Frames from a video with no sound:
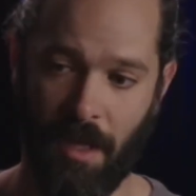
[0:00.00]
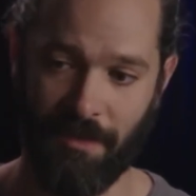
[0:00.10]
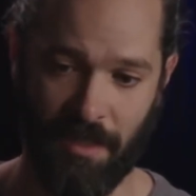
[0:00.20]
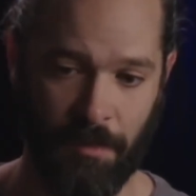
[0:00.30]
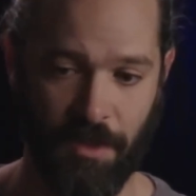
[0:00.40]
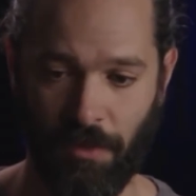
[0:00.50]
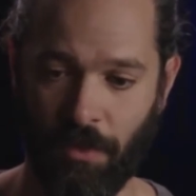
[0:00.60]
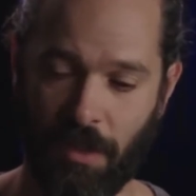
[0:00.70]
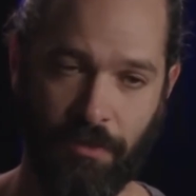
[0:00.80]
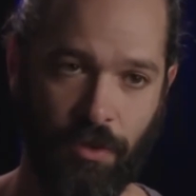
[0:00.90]
as enemies are
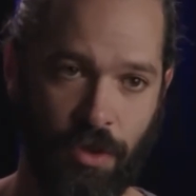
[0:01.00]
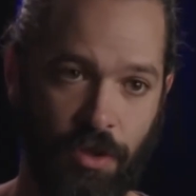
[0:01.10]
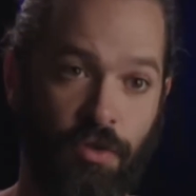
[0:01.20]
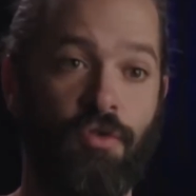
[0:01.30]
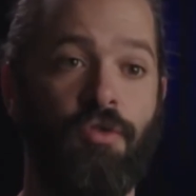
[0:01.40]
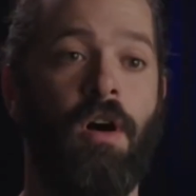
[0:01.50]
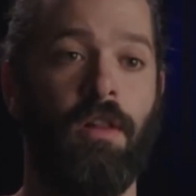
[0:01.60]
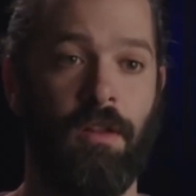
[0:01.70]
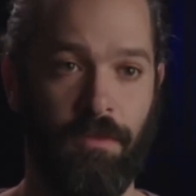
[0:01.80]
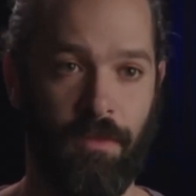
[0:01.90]
looking for you, you can
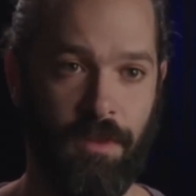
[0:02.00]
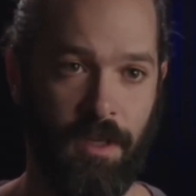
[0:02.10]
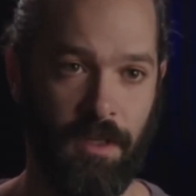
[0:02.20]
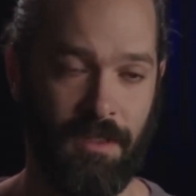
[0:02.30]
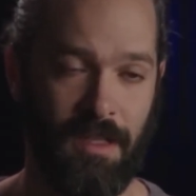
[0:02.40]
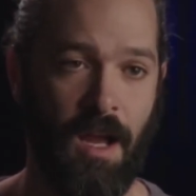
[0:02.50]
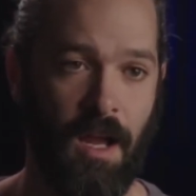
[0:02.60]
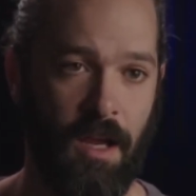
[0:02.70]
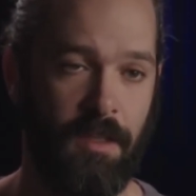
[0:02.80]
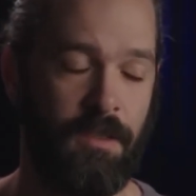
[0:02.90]
crawl under things and
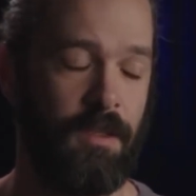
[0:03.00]
hide,